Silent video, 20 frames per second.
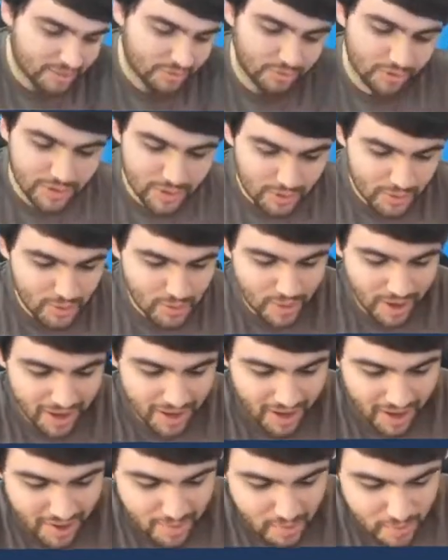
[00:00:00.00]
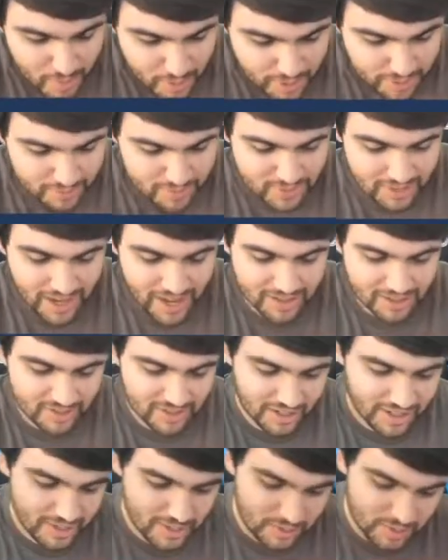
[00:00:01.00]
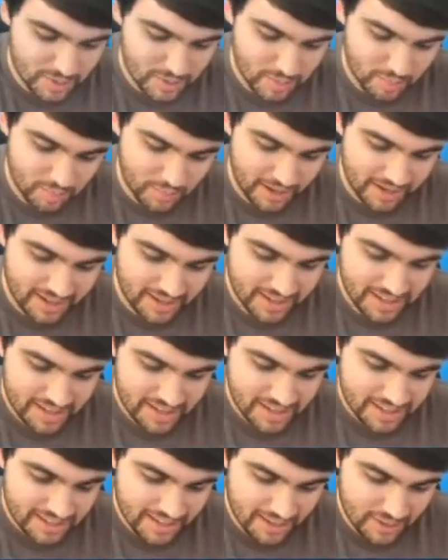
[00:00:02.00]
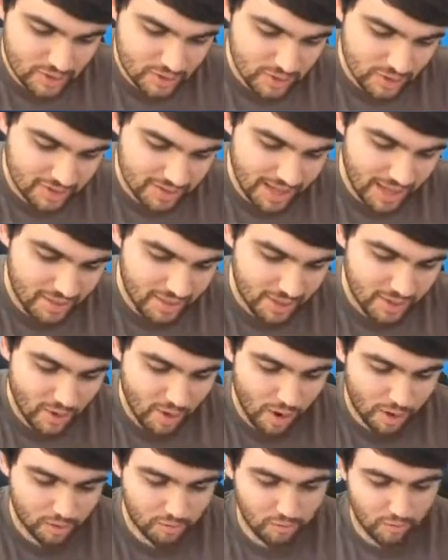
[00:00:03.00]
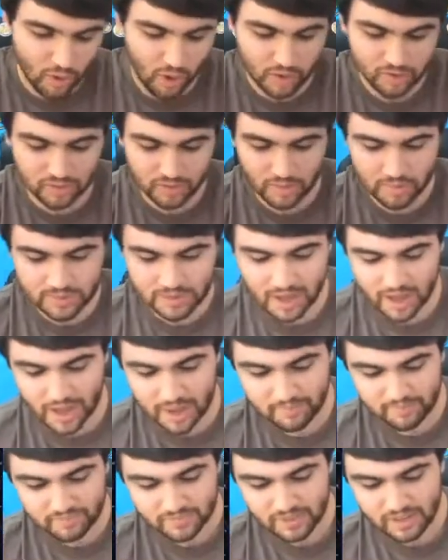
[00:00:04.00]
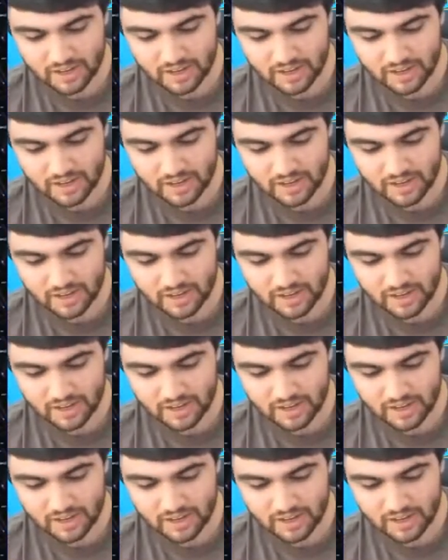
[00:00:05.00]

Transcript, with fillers: for you, I, I would have Josh Andrews, but that's just how the cards fall sometime.